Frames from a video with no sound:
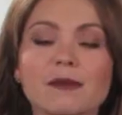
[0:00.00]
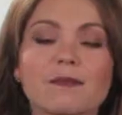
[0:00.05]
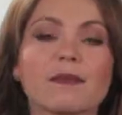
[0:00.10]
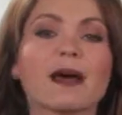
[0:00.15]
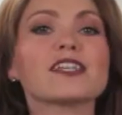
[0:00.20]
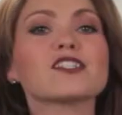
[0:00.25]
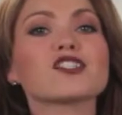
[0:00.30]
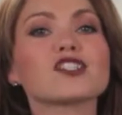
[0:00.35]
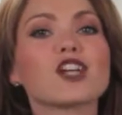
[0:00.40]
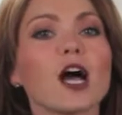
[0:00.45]
the
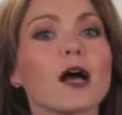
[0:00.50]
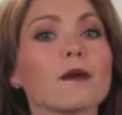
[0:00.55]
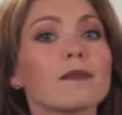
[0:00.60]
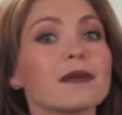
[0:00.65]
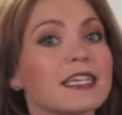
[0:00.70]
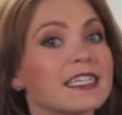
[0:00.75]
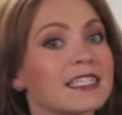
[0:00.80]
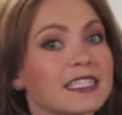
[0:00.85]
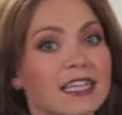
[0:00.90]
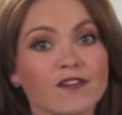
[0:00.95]
best job
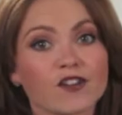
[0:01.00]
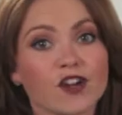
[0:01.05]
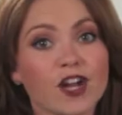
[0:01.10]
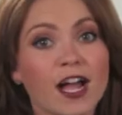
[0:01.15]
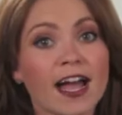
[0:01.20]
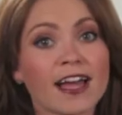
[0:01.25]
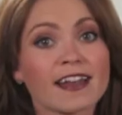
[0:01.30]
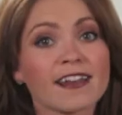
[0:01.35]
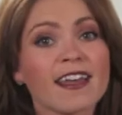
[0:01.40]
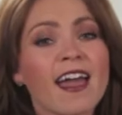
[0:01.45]
he's ever
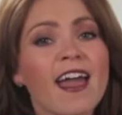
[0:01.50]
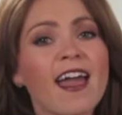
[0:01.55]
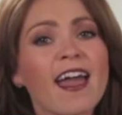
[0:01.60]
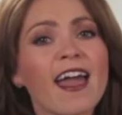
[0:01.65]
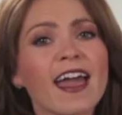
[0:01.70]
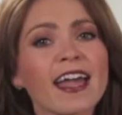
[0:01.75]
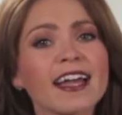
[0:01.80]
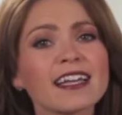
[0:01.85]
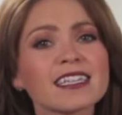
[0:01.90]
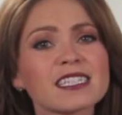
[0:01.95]
had
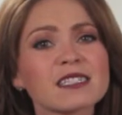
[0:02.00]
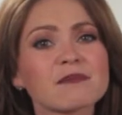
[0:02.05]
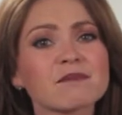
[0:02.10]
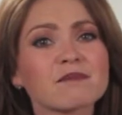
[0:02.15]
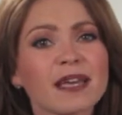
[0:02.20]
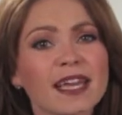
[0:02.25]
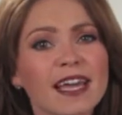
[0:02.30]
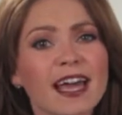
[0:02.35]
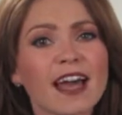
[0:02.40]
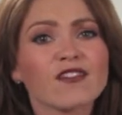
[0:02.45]

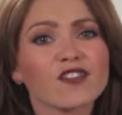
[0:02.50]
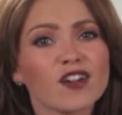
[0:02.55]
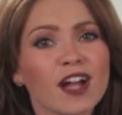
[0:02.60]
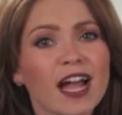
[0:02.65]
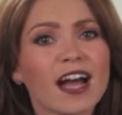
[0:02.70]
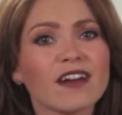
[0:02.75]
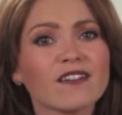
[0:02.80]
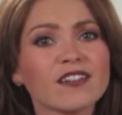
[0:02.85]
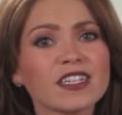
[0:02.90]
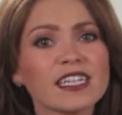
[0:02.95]
and may ever
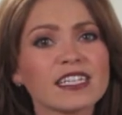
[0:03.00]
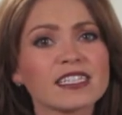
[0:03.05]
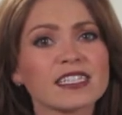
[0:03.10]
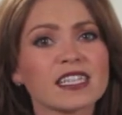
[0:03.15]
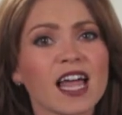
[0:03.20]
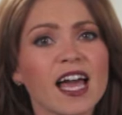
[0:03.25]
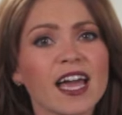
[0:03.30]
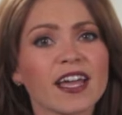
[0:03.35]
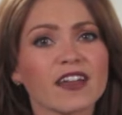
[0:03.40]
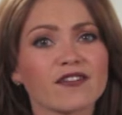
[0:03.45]
have in his
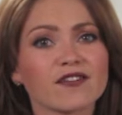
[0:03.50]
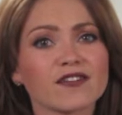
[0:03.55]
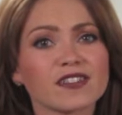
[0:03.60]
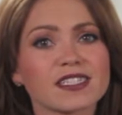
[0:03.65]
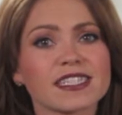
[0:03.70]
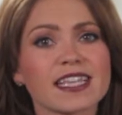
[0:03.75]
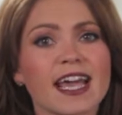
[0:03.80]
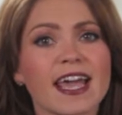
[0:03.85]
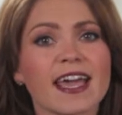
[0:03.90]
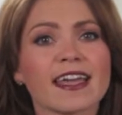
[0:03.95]
life,
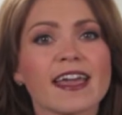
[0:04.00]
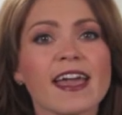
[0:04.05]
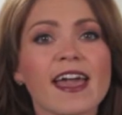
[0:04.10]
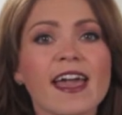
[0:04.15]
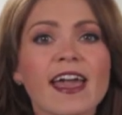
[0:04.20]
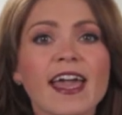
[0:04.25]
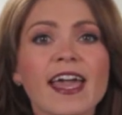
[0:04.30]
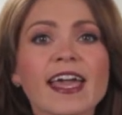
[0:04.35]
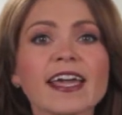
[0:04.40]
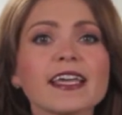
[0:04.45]
saying
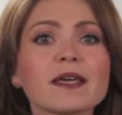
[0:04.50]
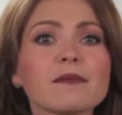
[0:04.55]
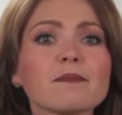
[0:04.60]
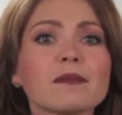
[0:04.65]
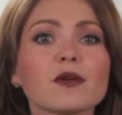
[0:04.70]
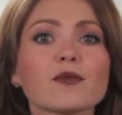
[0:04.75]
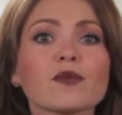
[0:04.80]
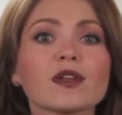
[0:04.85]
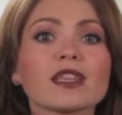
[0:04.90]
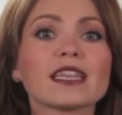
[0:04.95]
it can
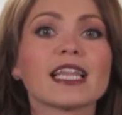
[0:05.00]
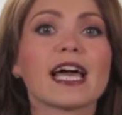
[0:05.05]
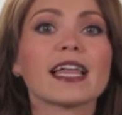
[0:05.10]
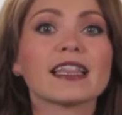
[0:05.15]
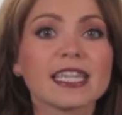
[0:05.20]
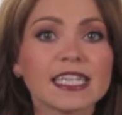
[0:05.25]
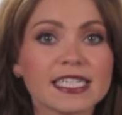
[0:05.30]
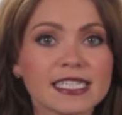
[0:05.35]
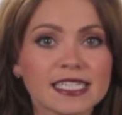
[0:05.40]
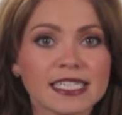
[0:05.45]
be
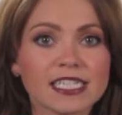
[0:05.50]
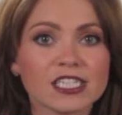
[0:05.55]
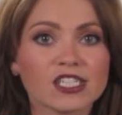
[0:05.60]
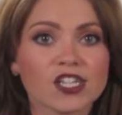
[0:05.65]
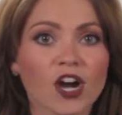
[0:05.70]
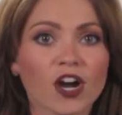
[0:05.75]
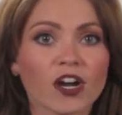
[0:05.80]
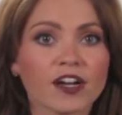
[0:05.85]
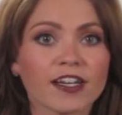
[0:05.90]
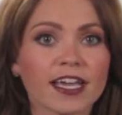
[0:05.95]
relentlessly
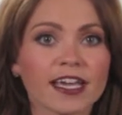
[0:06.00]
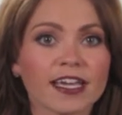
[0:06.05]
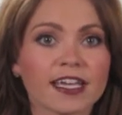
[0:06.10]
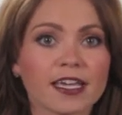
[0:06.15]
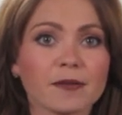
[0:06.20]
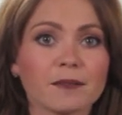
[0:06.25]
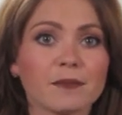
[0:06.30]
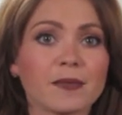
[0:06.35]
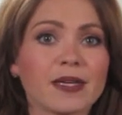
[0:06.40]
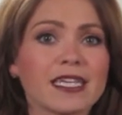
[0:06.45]
dark, it
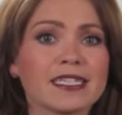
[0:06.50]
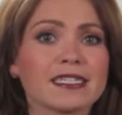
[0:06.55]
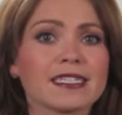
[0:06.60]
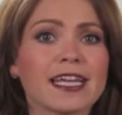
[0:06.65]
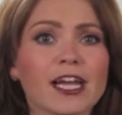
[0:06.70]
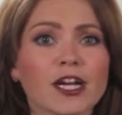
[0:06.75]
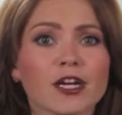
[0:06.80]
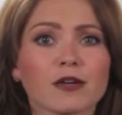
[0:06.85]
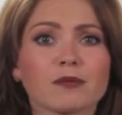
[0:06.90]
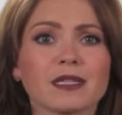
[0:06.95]
can be
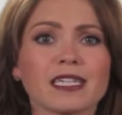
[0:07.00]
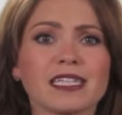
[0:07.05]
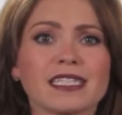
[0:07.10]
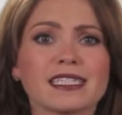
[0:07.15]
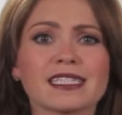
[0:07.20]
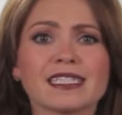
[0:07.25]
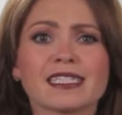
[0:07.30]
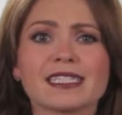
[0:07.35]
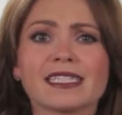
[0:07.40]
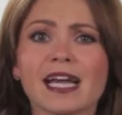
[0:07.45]
terribly
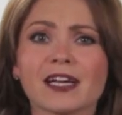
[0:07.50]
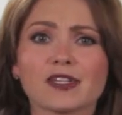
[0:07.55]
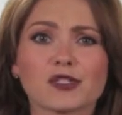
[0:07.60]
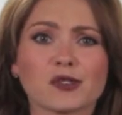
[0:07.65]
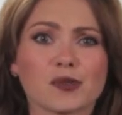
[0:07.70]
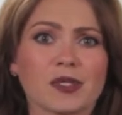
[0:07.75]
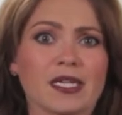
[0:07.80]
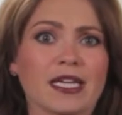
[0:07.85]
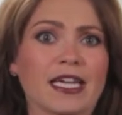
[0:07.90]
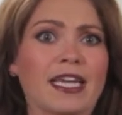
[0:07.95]

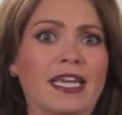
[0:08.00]
sexually